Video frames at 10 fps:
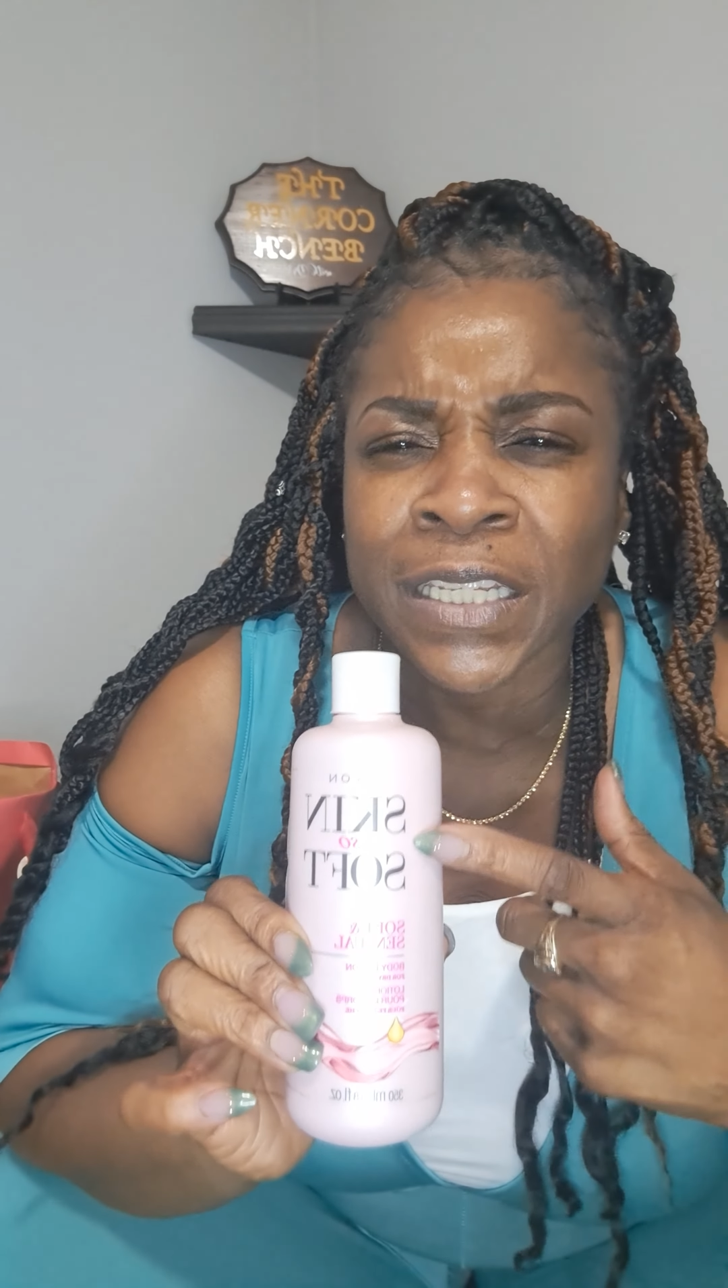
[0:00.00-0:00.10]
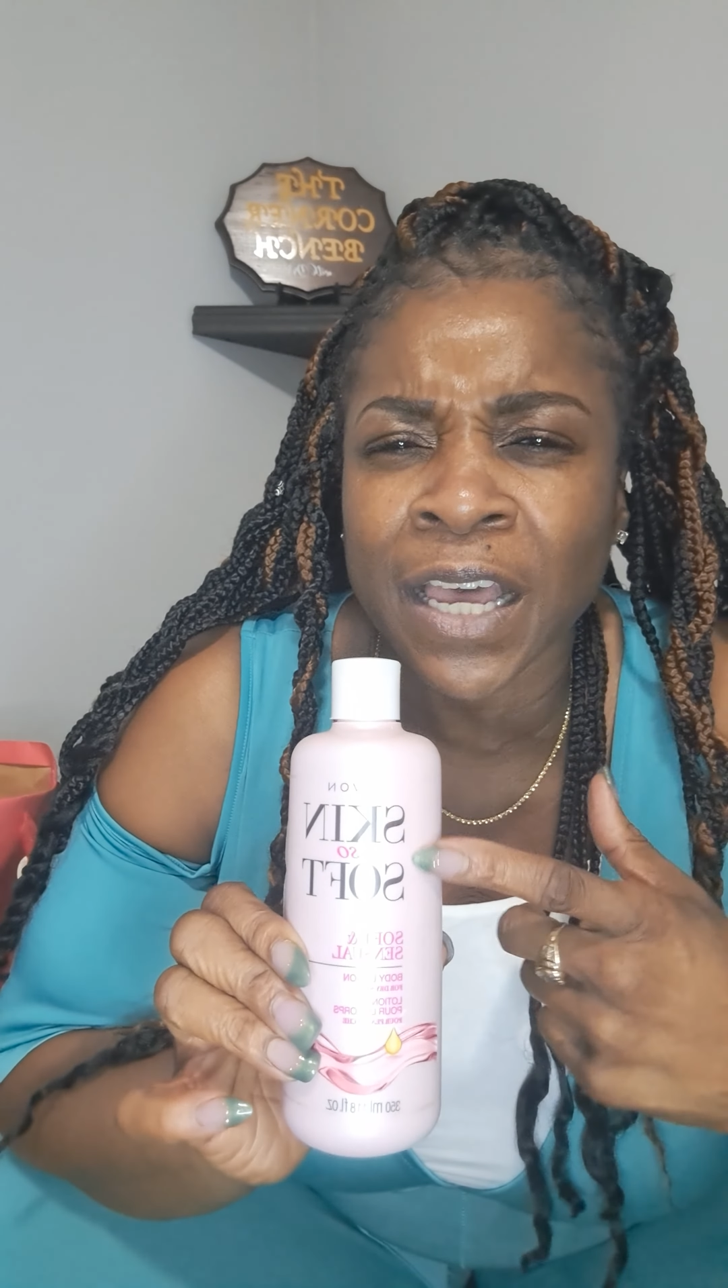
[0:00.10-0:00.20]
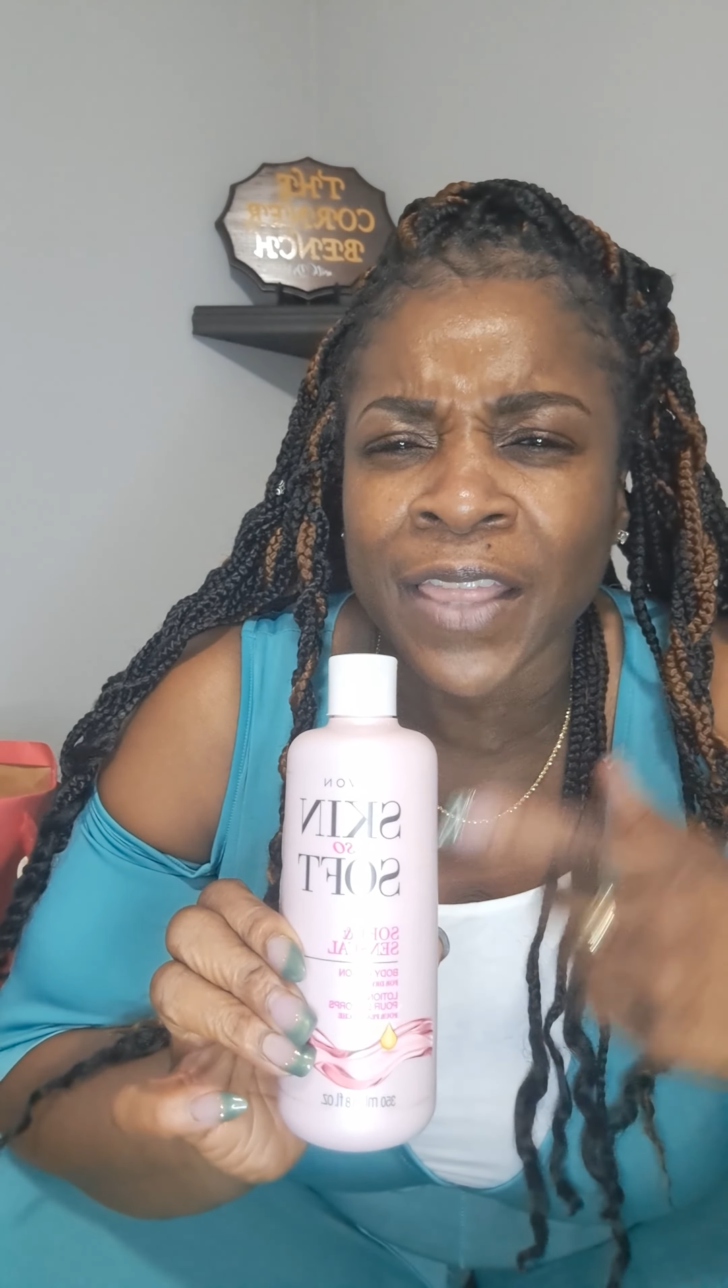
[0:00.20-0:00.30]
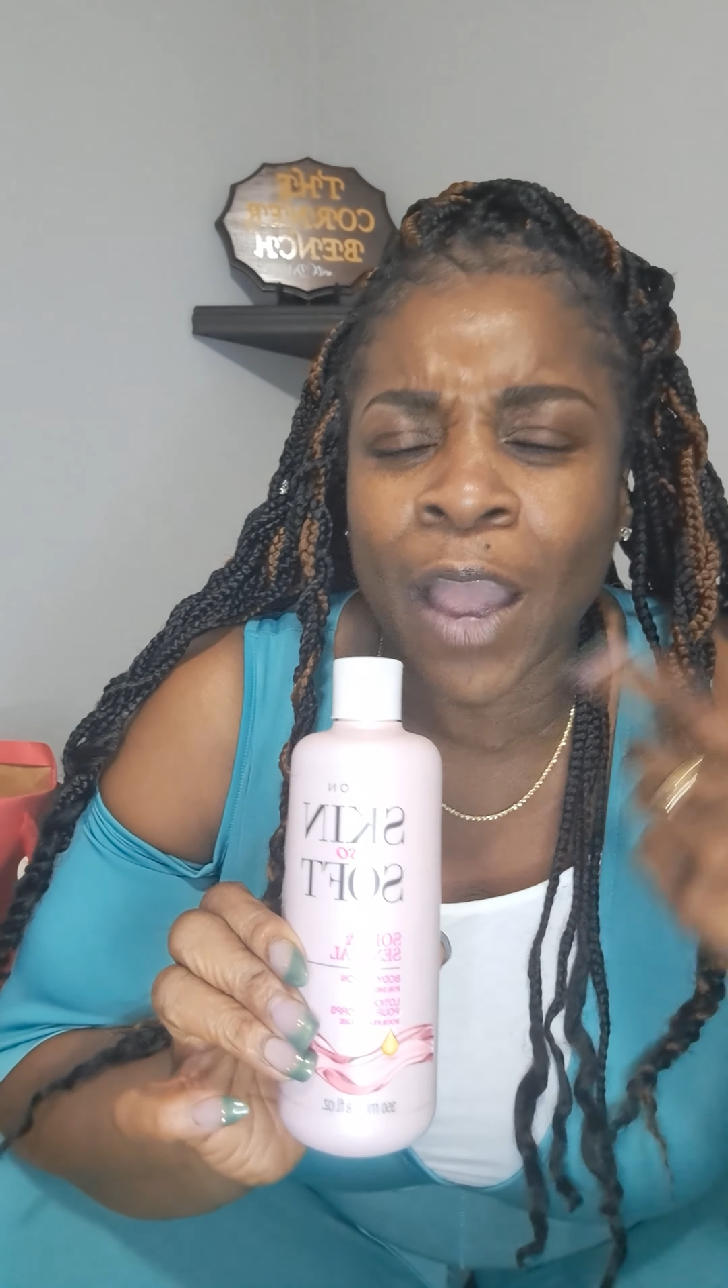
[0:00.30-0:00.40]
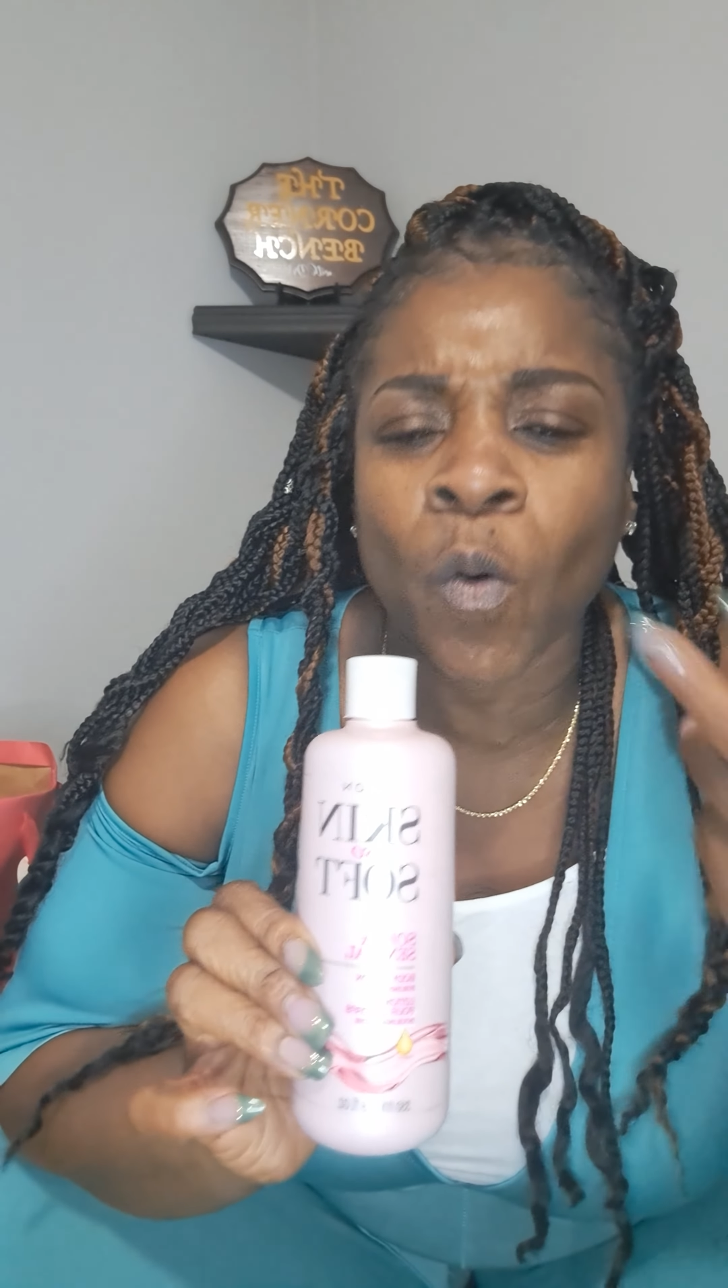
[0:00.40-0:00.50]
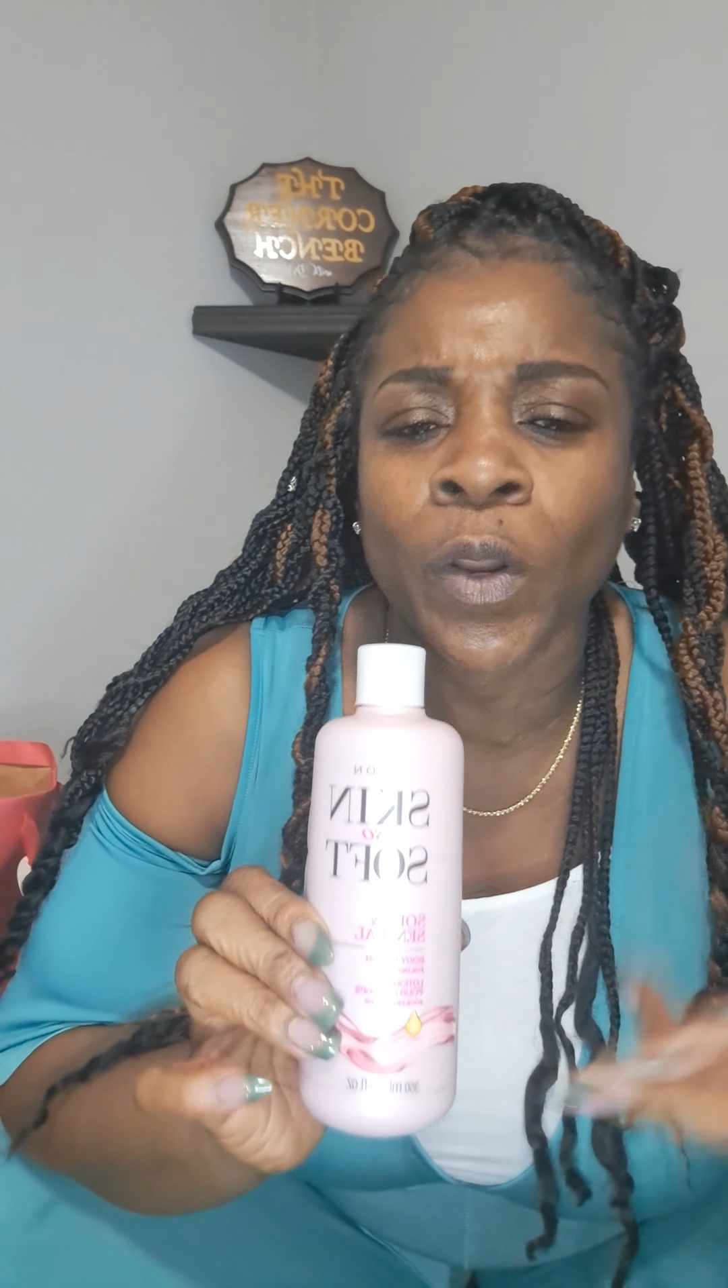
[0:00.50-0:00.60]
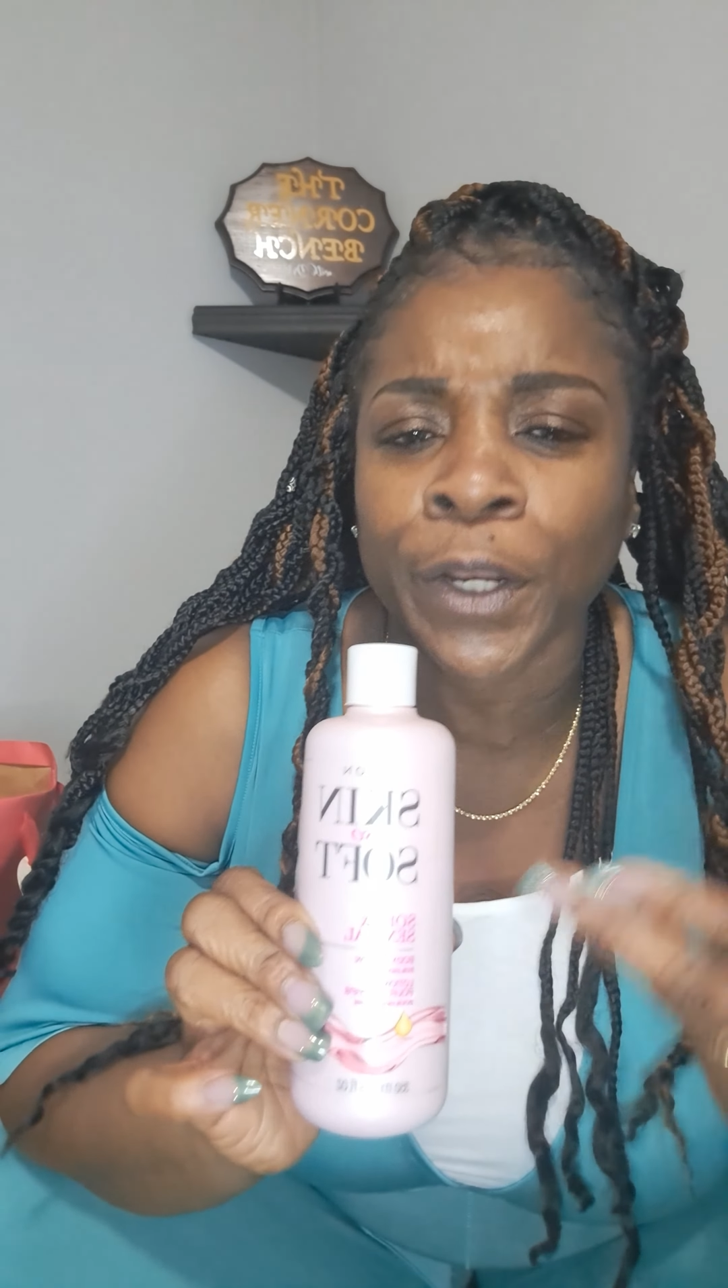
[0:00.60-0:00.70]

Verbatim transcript: tell that on